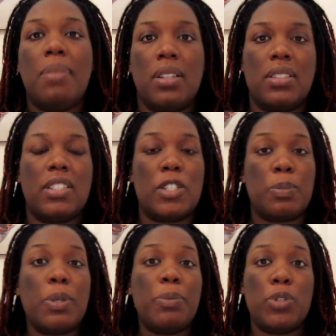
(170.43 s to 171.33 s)
months to
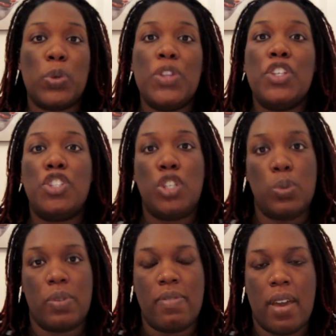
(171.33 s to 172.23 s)
split between the
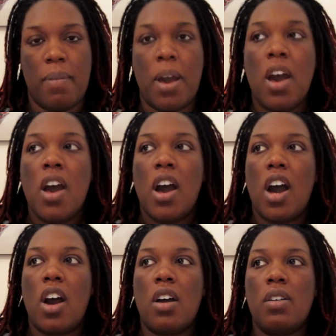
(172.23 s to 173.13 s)
two of them
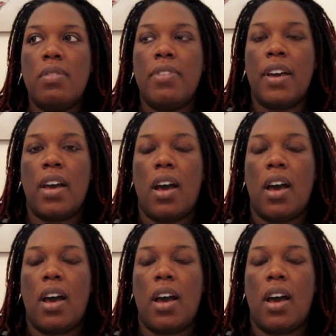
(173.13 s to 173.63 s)
of,